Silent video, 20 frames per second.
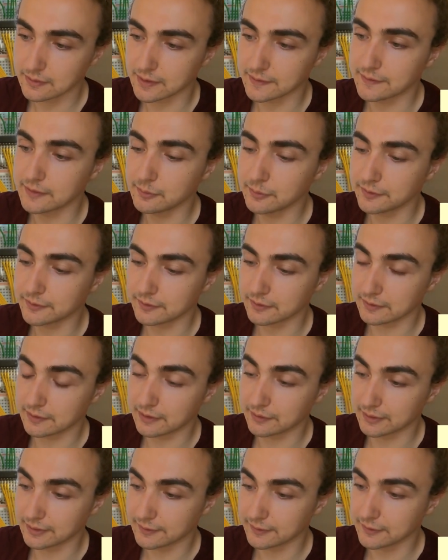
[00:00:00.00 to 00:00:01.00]
And then we start
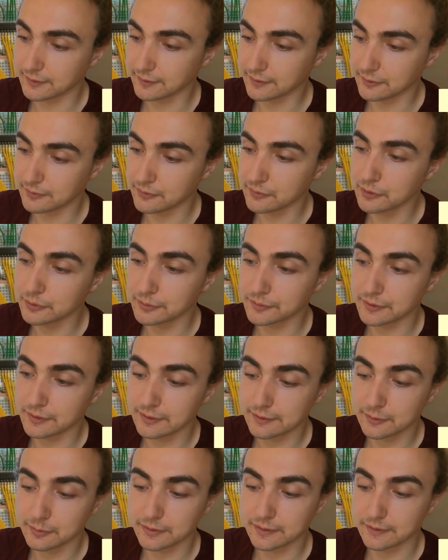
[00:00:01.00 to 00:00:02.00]
counting at 64 with the
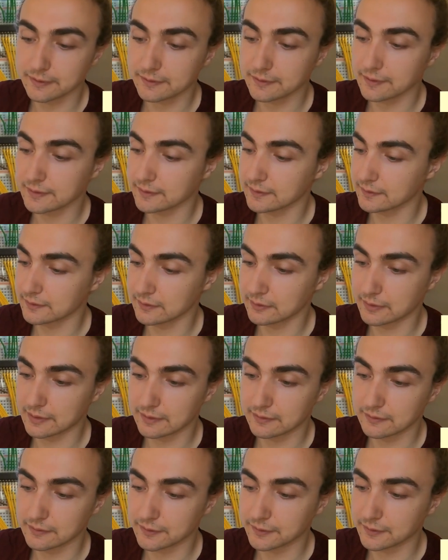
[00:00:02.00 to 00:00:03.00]
next biggest light, and you
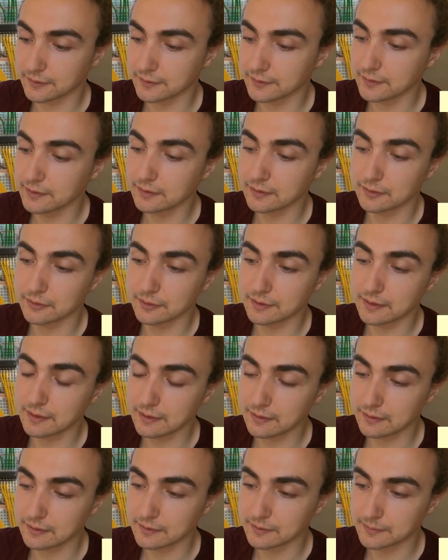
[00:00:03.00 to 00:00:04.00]
add the 16 and you get
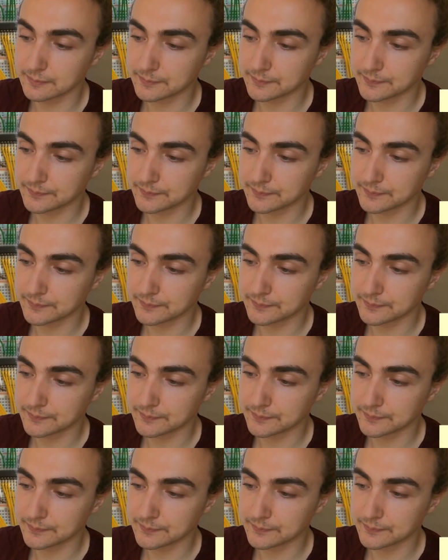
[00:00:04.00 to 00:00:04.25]
80.